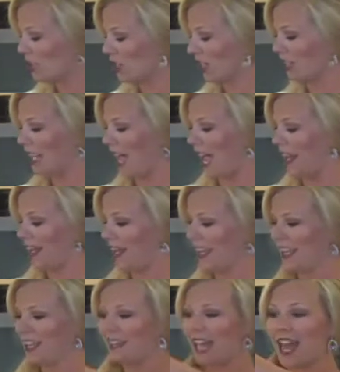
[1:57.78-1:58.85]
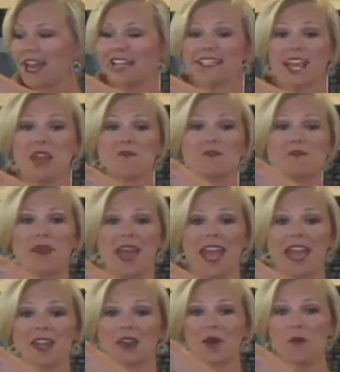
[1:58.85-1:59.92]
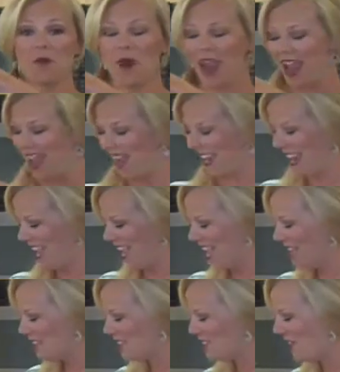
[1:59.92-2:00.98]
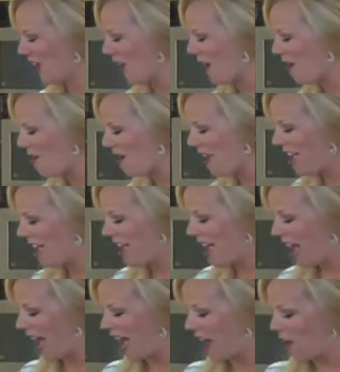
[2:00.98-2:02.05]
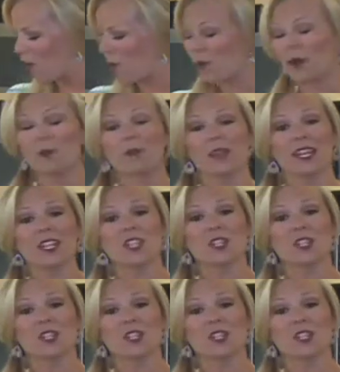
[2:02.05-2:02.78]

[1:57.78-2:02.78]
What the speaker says: Look at that. That is a big wing. So what we're going to